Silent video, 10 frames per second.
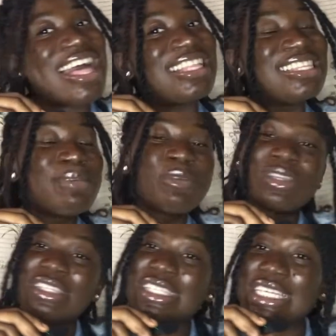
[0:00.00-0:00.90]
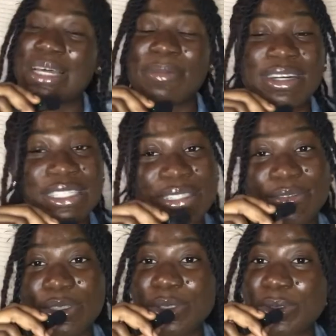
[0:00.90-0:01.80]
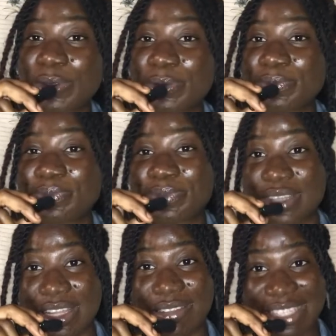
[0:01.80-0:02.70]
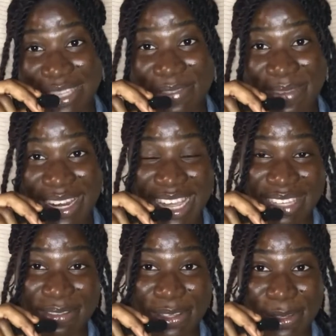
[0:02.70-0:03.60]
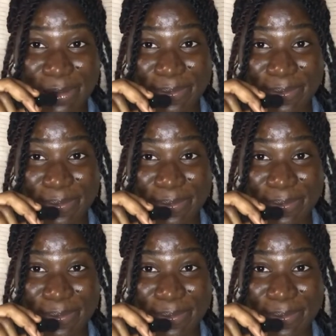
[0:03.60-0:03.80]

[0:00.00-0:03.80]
Tell me what you think about this video, and I'll see you in my next video.